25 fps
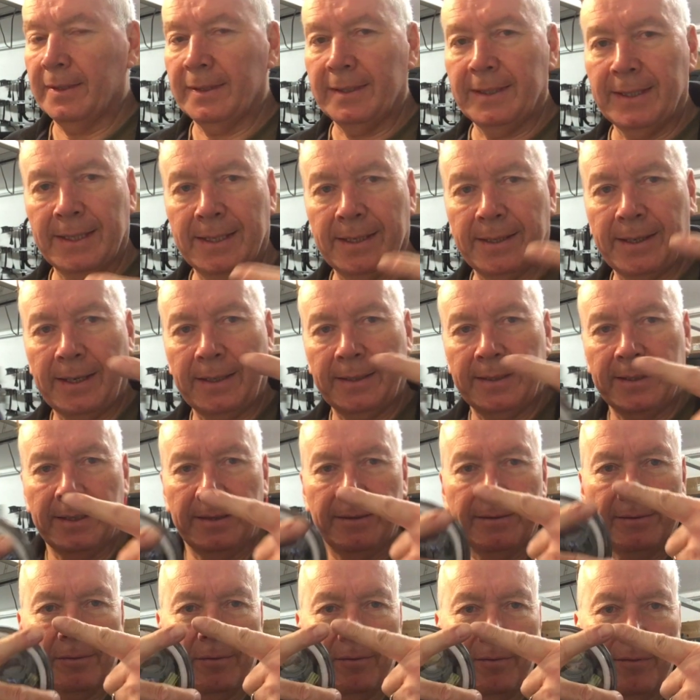Yeah, they
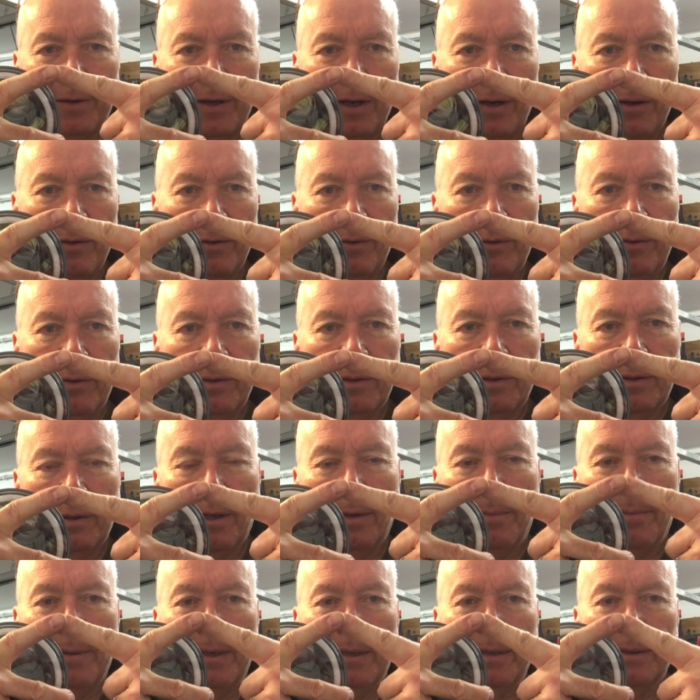did sort of go
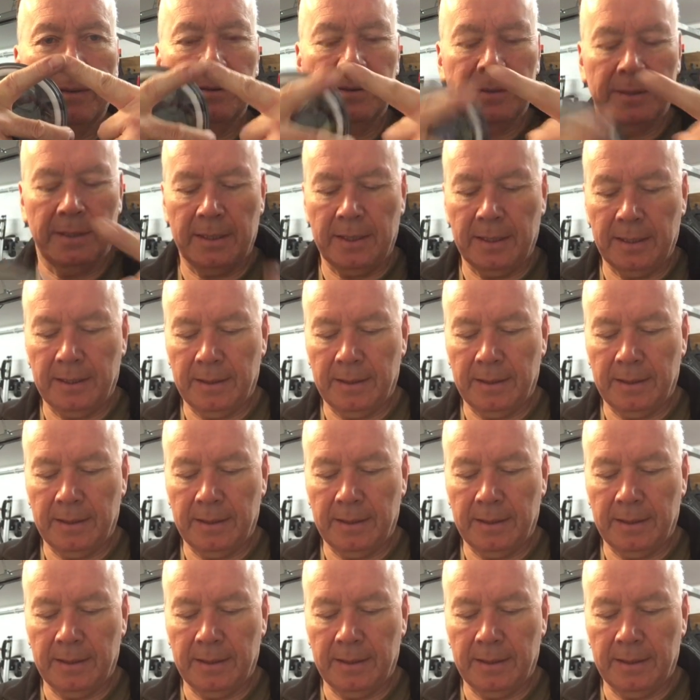a bit